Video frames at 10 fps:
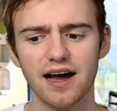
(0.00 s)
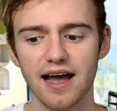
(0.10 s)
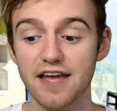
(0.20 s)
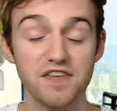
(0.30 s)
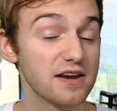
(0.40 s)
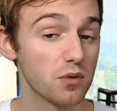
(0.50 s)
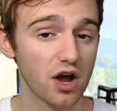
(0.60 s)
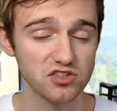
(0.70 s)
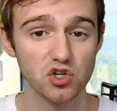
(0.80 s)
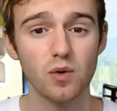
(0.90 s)
If anyone
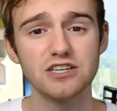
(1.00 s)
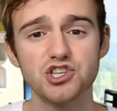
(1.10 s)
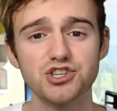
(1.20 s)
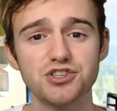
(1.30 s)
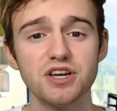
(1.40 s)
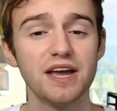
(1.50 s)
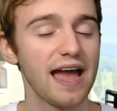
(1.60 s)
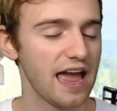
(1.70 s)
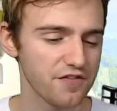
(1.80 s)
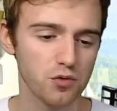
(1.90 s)
asks a question,
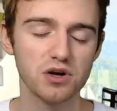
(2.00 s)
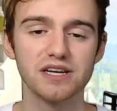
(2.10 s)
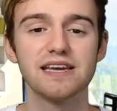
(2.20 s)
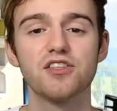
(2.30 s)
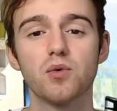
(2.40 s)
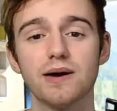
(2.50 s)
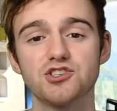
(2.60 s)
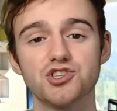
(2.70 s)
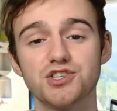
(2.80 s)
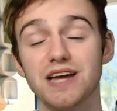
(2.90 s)
everyone can hear the
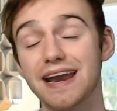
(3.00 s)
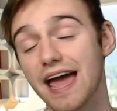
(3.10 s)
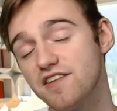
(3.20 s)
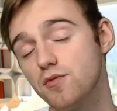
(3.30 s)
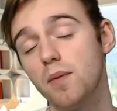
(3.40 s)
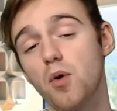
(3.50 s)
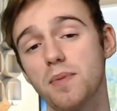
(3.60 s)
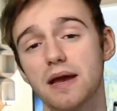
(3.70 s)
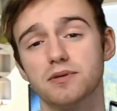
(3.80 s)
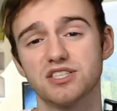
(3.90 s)
question and everyone will be
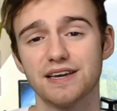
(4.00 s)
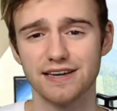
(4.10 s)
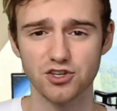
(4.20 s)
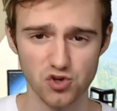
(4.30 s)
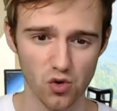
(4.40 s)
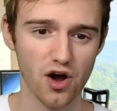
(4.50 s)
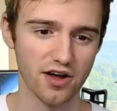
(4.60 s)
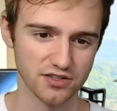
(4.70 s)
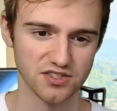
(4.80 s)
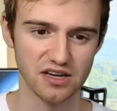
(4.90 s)
able to hear your
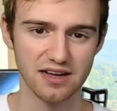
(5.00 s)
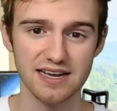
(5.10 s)
answer.